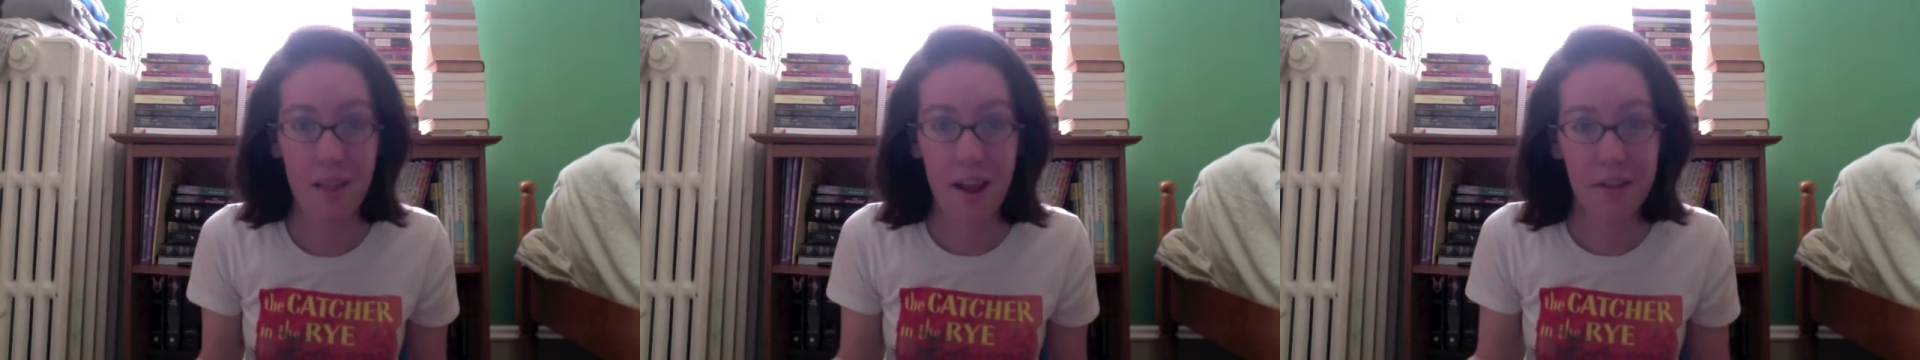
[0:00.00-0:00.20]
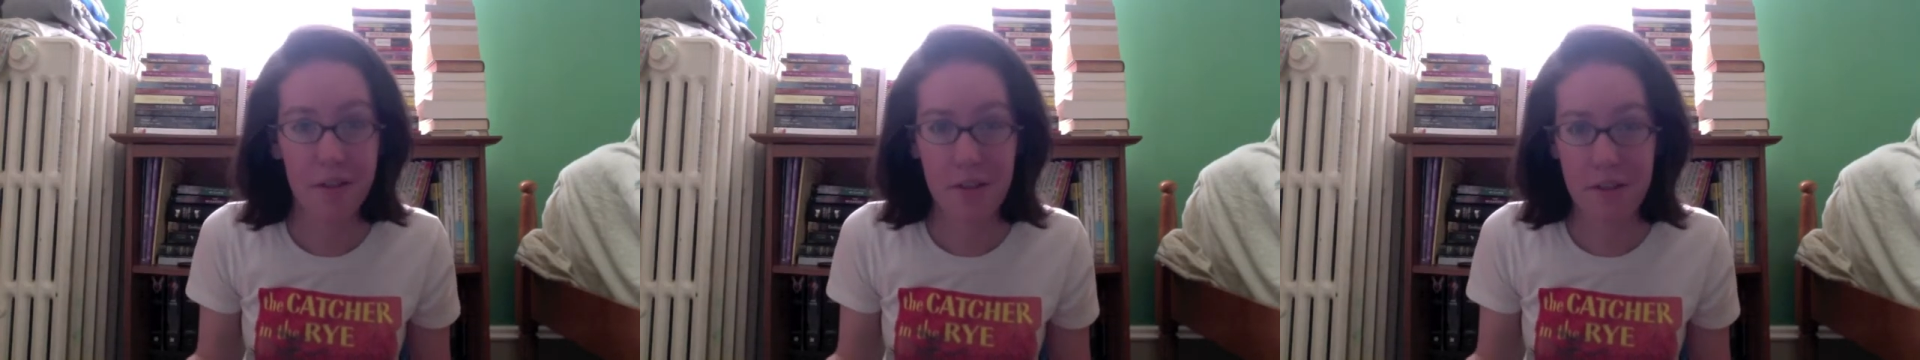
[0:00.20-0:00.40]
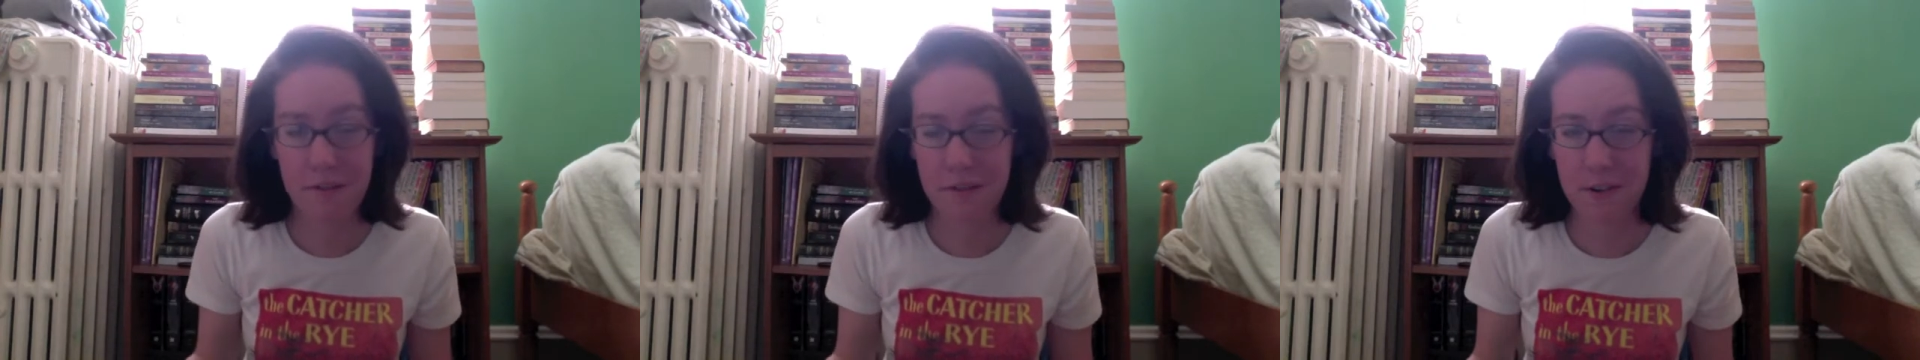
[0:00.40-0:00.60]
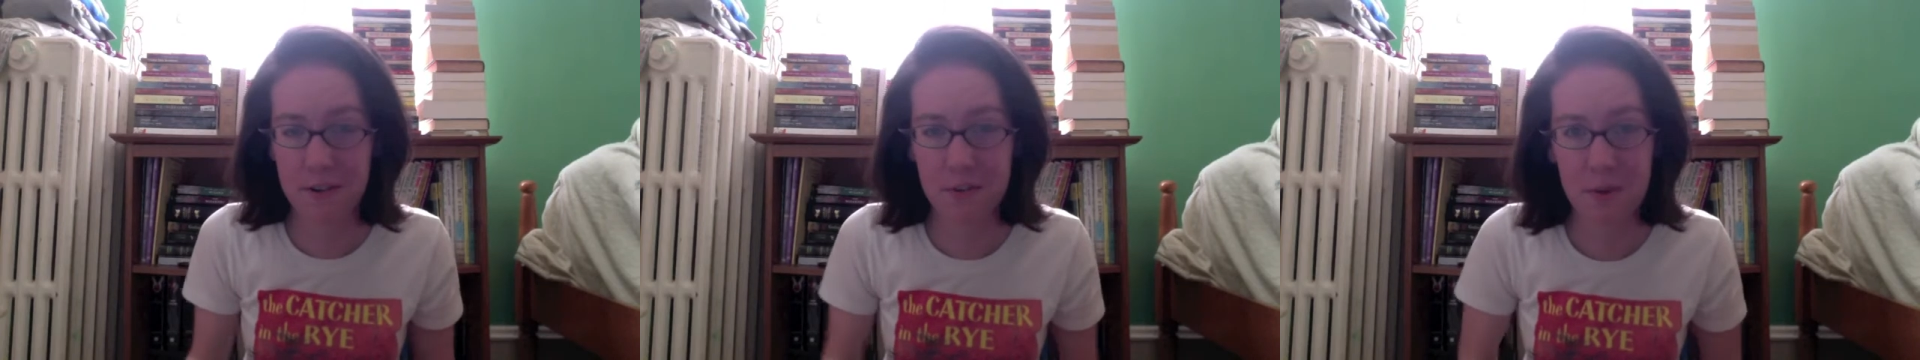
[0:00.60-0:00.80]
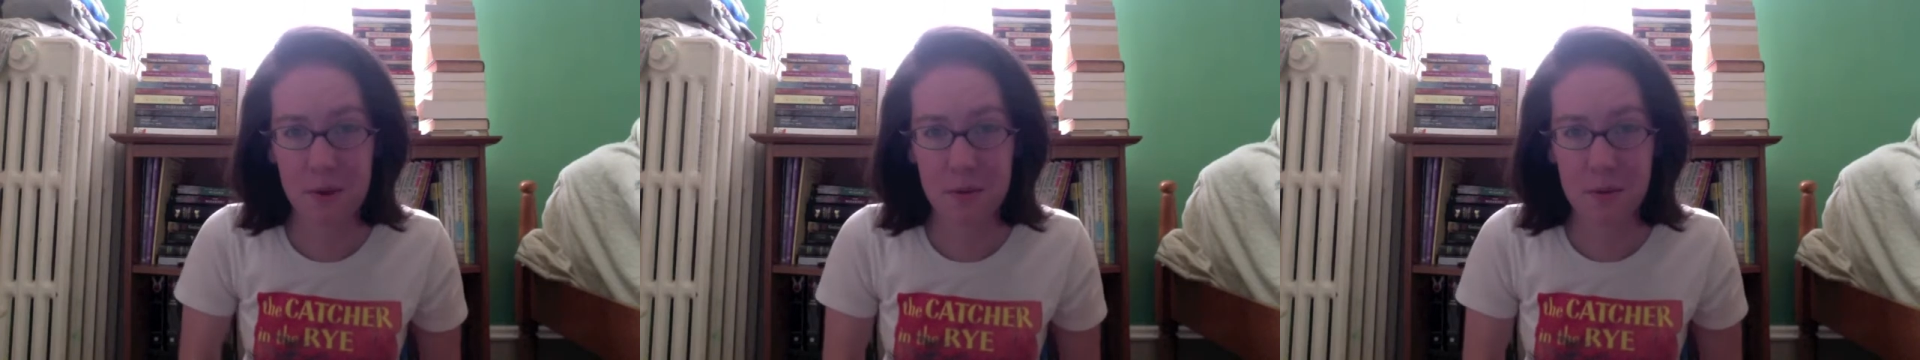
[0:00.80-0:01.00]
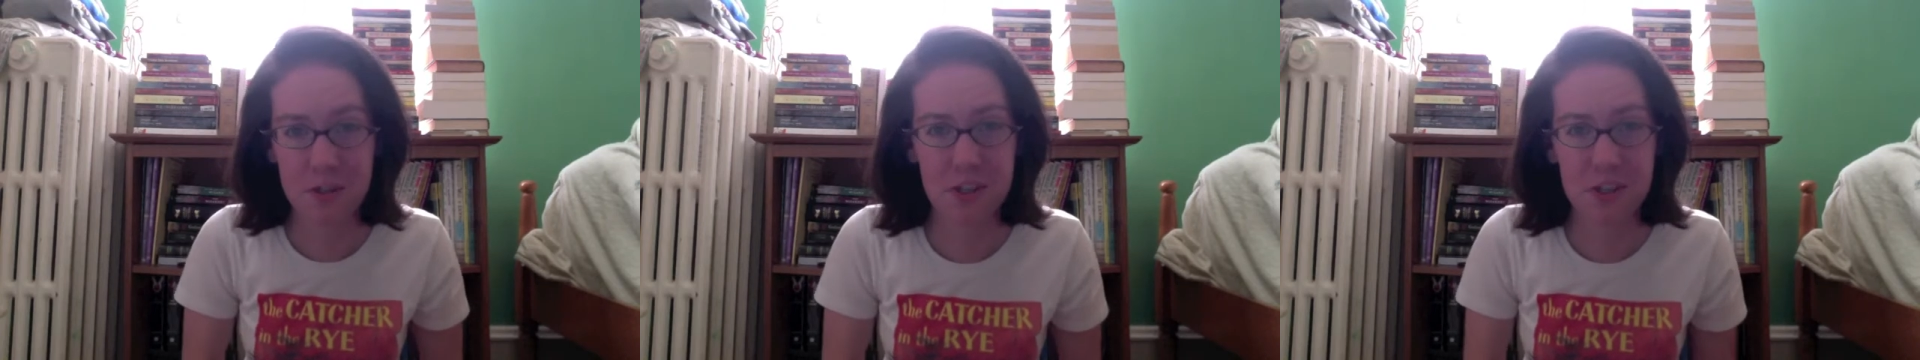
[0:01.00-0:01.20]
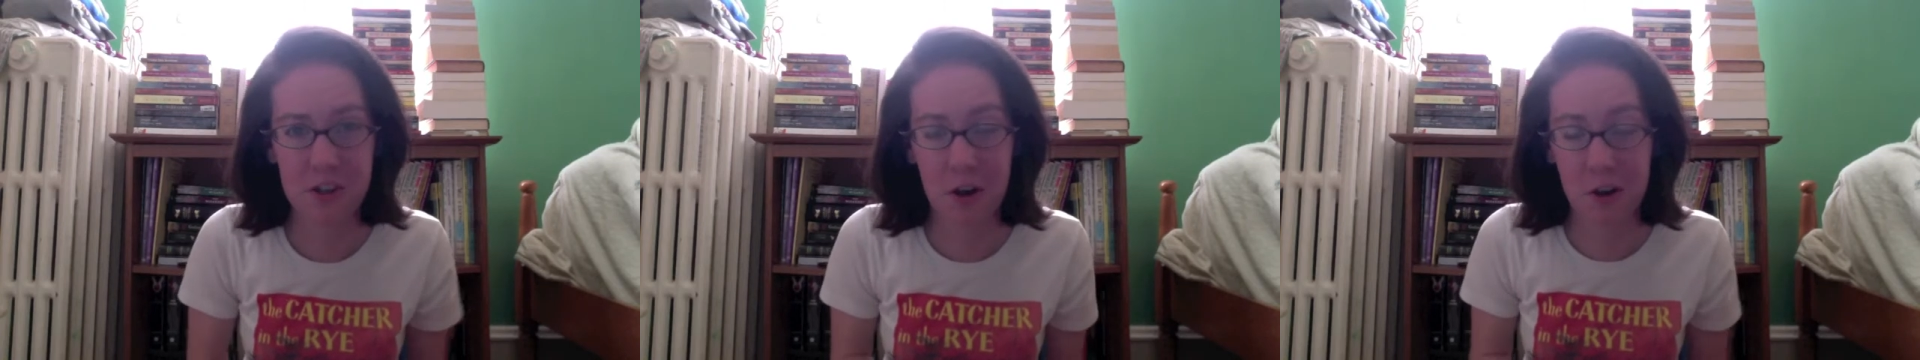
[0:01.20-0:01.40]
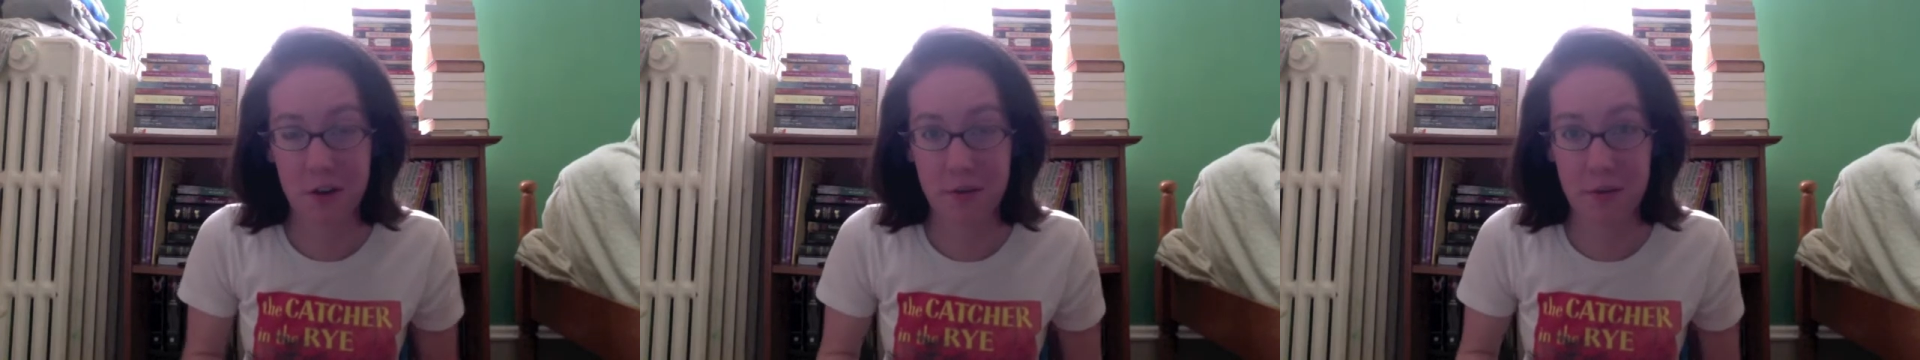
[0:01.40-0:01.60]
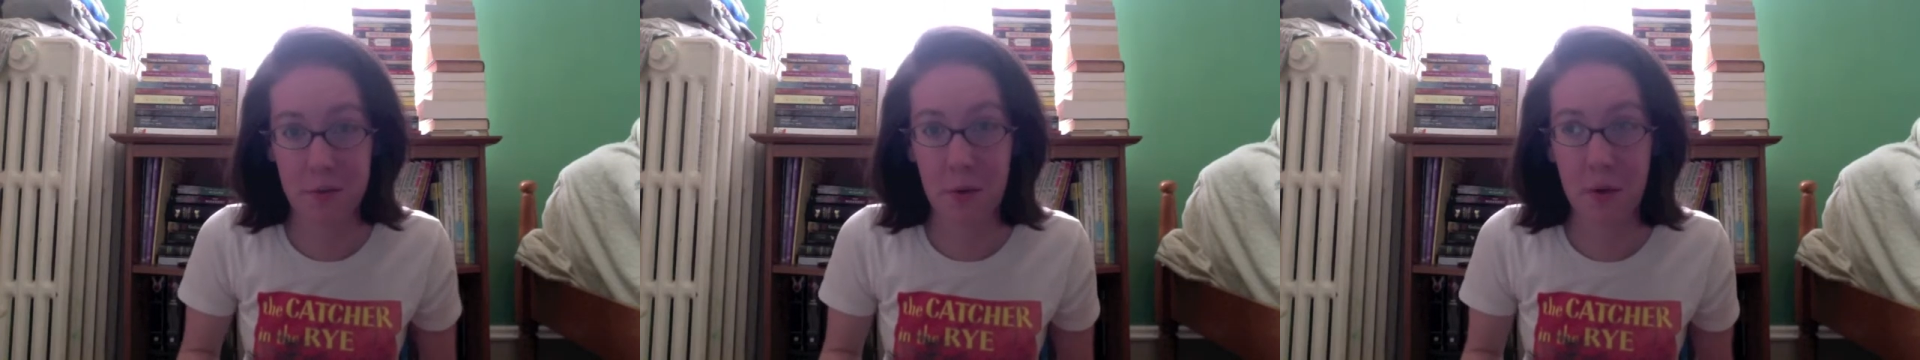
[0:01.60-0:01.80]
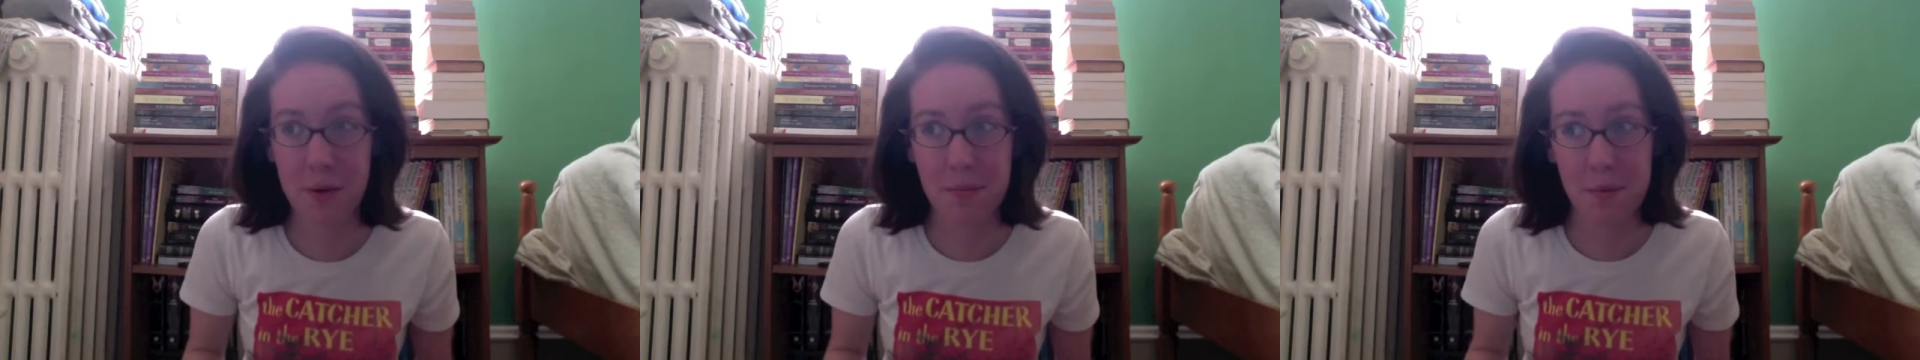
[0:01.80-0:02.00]
I read the first one, which is Daughter of
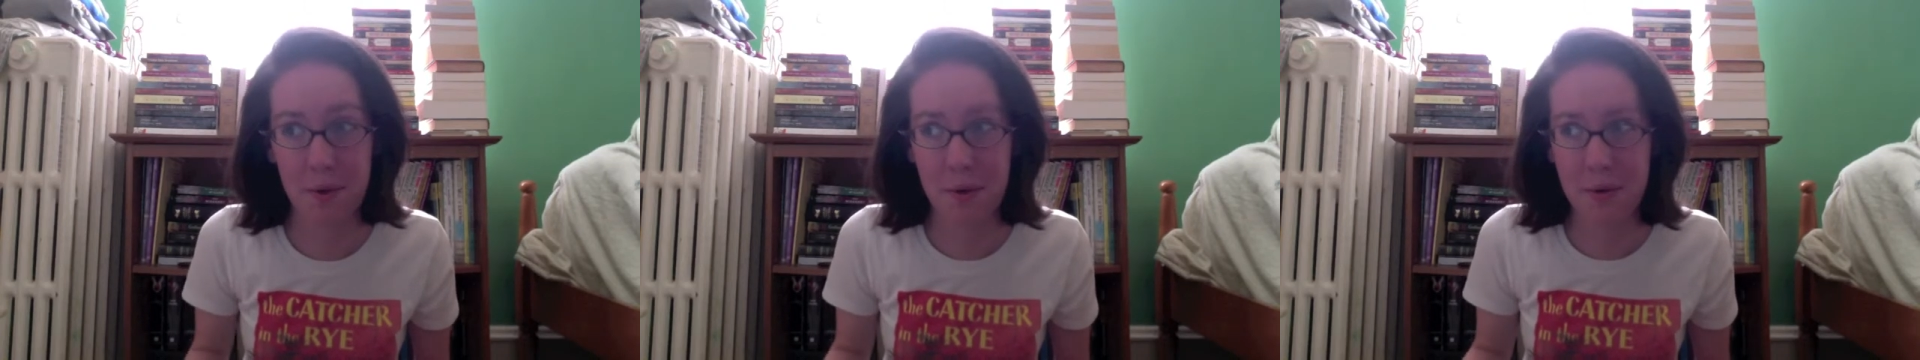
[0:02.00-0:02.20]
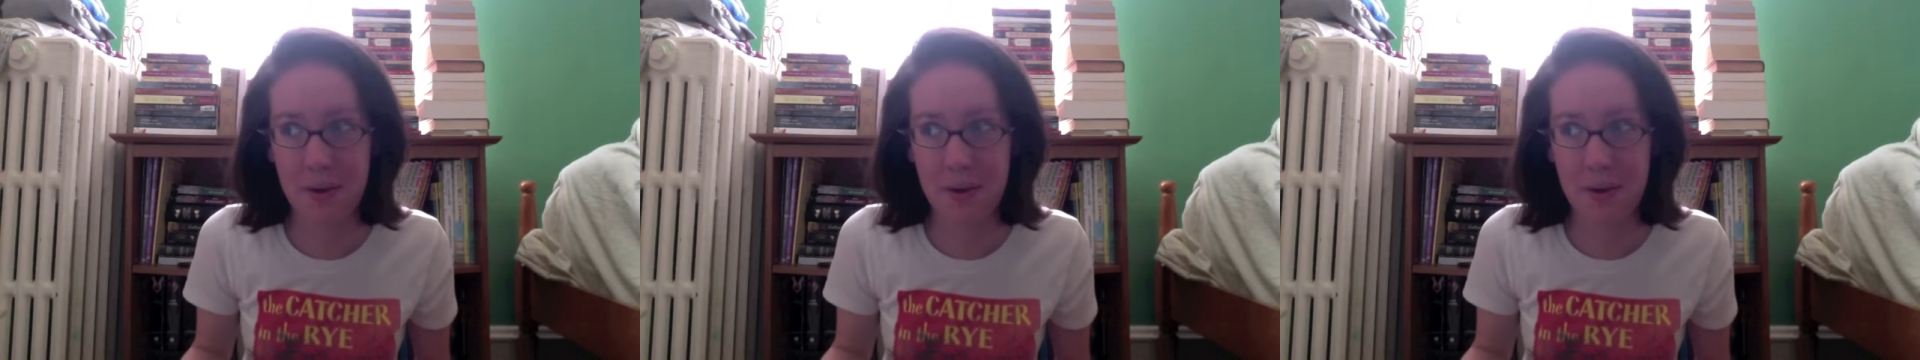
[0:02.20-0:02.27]
Smoke and Bone,